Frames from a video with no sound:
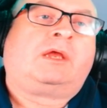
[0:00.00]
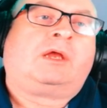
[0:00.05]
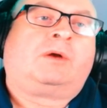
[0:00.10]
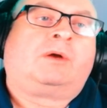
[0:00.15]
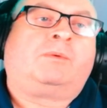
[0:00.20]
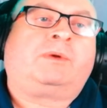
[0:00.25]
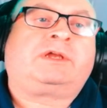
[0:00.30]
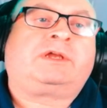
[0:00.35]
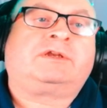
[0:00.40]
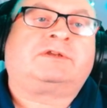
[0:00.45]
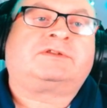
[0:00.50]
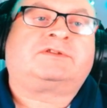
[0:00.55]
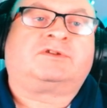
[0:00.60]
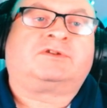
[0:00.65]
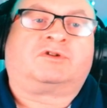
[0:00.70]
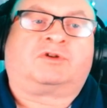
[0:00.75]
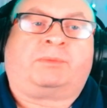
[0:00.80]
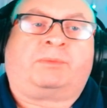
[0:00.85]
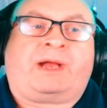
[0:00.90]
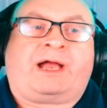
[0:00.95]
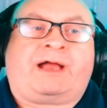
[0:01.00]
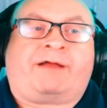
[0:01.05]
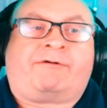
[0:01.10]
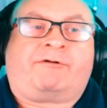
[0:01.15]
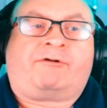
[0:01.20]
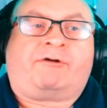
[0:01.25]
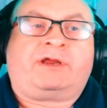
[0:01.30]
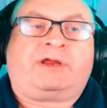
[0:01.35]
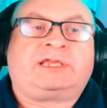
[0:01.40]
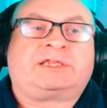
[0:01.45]
We're going to talk about
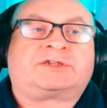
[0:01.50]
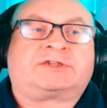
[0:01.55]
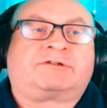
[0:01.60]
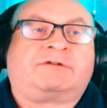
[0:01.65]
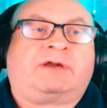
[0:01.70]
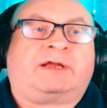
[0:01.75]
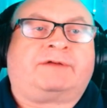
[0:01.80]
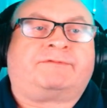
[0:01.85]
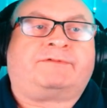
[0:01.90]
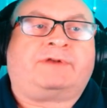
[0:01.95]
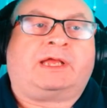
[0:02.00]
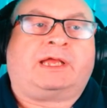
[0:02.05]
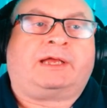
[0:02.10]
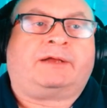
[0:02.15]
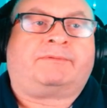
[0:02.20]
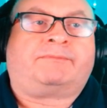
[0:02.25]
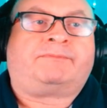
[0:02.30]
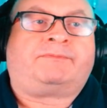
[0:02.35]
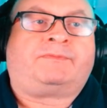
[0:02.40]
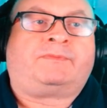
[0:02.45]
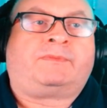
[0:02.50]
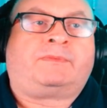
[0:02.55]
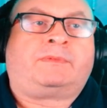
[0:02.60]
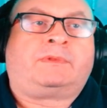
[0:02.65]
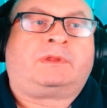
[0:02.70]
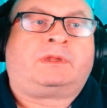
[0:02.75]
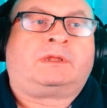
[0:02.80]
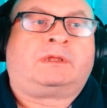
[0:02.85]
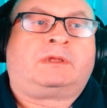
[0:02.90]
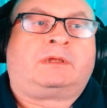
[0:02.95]
racecraft now.
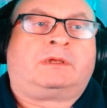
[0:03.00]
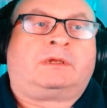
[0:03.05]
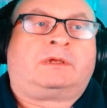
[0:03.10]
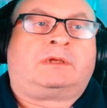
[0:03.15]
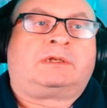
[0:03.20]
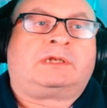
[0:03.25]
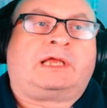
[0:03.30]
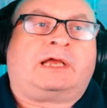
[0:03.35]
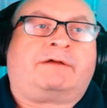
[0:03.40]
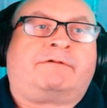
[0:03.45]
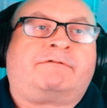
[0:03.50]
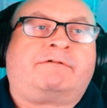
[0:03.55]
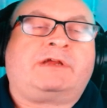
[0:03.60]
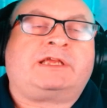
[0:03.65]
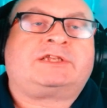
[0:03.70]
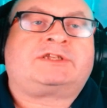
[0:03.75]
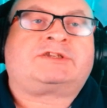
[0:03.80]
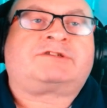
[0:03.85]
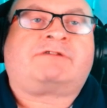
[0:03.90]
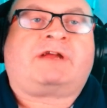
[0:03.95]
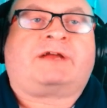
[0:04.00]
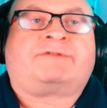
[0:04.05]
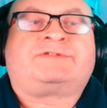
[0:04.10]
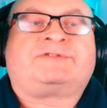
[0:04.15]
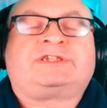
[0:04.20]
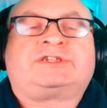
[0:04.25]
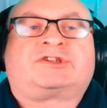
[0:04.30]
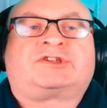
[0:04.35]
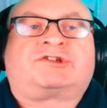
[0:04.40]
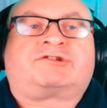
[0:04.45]
Now,
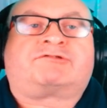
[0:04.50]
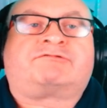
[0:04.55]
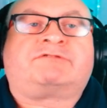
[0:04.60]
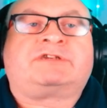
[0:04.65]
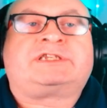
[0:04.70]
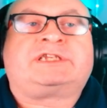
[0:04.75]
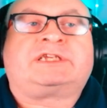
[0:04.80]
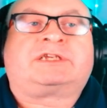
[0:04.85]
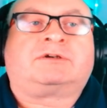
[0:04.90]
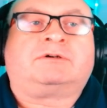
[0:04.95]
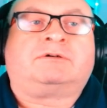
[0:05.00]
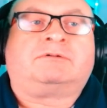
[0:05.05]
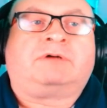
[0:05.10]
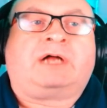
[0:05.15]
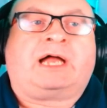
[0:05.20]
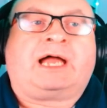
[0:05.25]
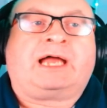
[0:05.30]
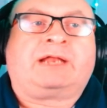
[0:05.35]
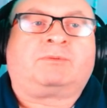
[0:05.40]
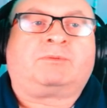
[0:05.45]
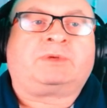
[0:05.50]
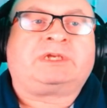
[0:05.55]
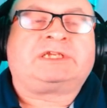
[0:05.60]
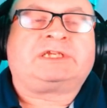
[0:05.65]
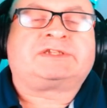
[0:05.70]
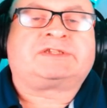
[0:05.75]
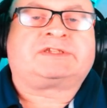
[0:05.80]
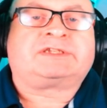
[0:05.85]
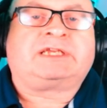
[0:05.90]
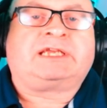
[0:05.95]
racecraft is critical, and
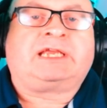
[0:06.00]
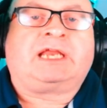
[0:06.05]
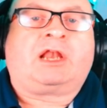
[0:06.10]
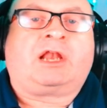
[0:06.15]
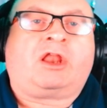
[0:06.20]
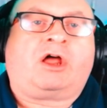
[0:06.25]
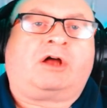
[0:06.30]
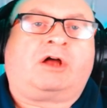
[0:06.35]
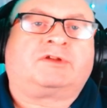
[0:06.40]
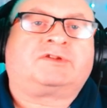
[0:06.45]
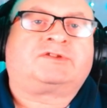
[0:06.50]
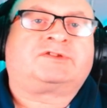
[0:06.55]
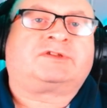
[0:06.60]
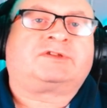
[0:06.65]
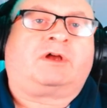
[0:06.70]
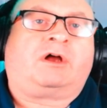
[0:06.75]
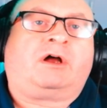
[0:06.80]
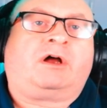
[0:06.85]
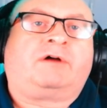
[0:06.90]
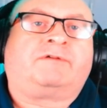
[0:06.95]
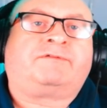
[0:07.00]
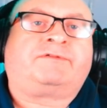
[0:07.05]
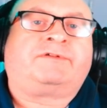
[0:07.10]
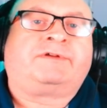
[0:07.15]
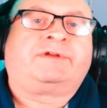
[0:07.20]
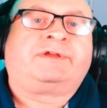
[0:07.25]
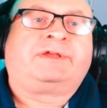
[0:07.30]
we see lots of